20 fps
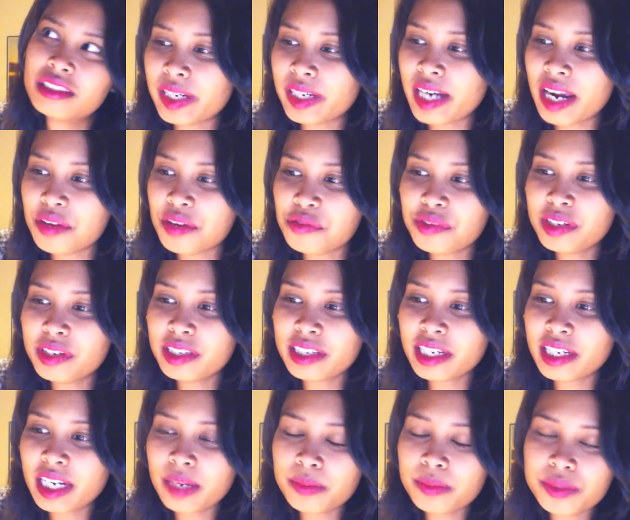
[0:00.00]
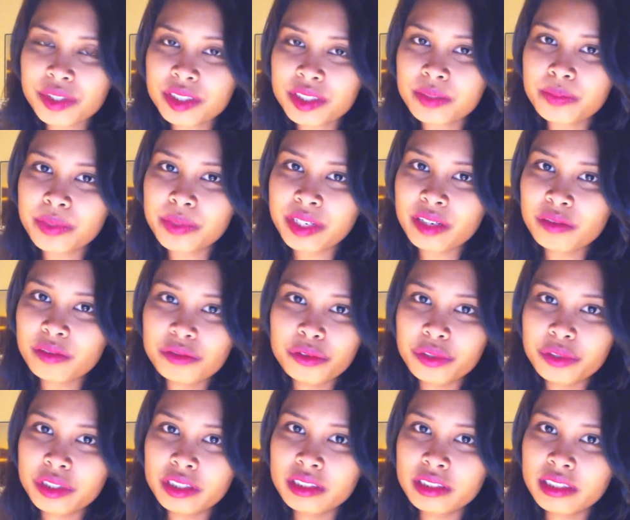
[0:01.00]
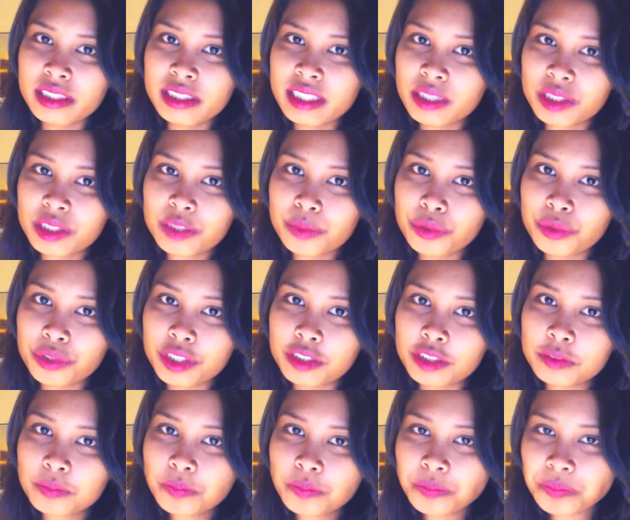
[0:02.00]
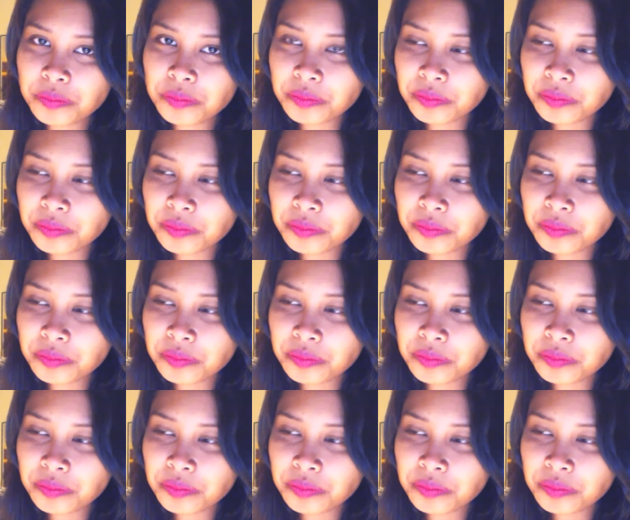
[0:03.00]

but I feel that I'm just being vocal and outspoken.